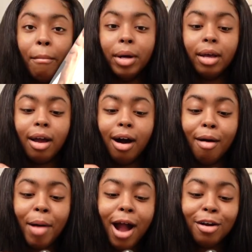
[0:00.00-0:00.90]
But
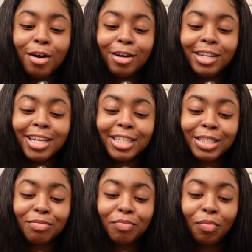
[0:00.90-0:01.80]
y'all, my girlies
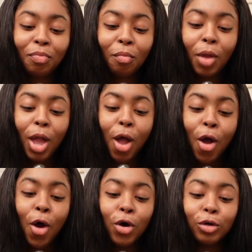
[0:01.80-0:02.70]

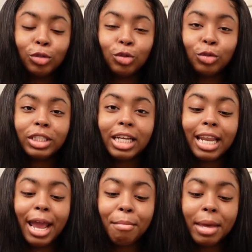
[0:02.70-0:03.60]
who choose to
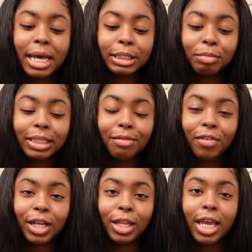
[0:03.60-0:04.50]
date men
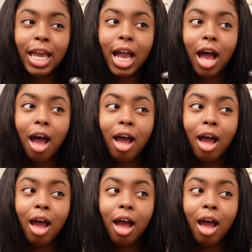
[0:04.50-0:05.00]
specifically